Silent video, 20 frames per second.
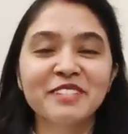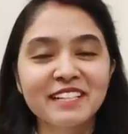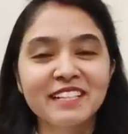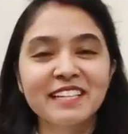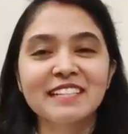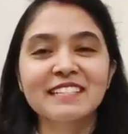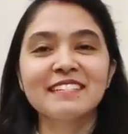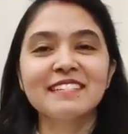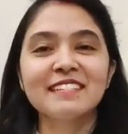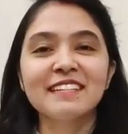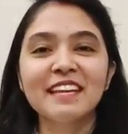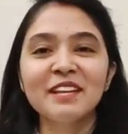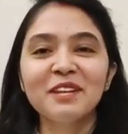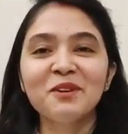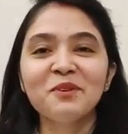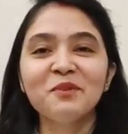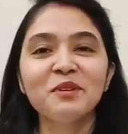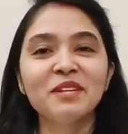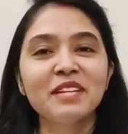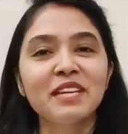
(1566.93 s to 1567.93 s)
Till then, stay
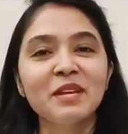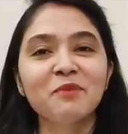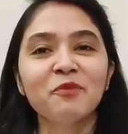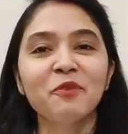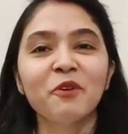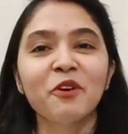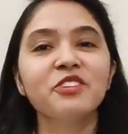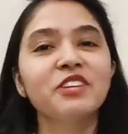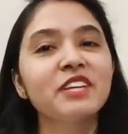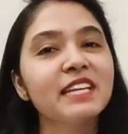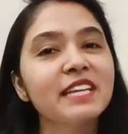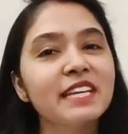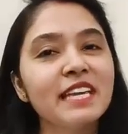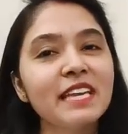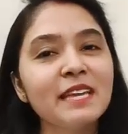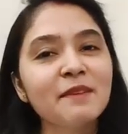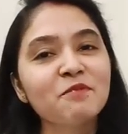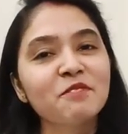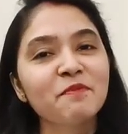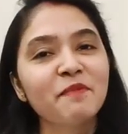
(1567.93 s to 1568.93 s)
tuned, keep watching,
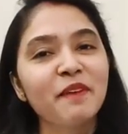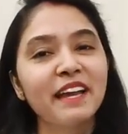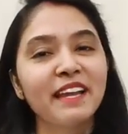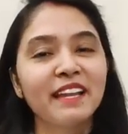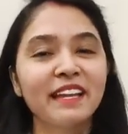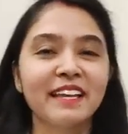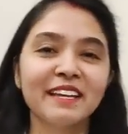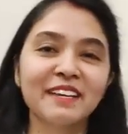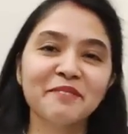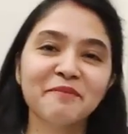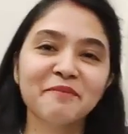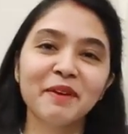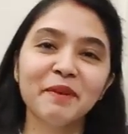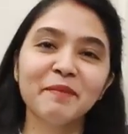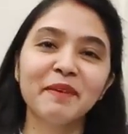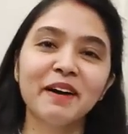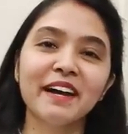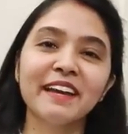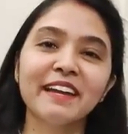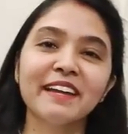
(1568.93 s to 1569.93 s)
keep smiling. Bye
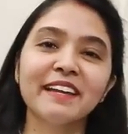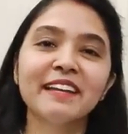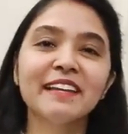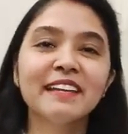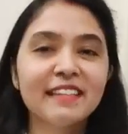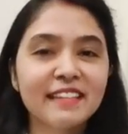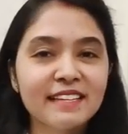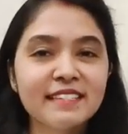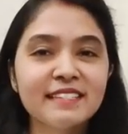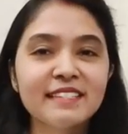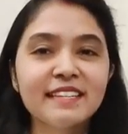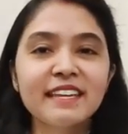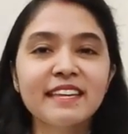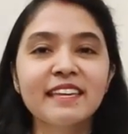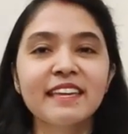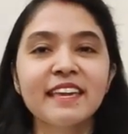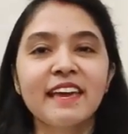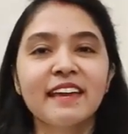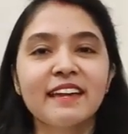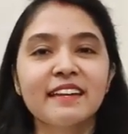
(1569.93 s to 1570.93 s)
bye.
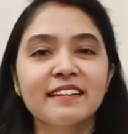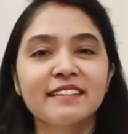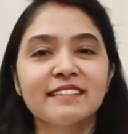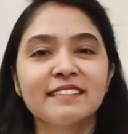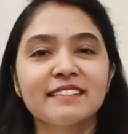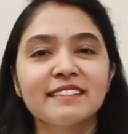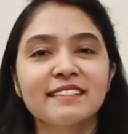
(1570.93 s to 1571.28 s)
Take care.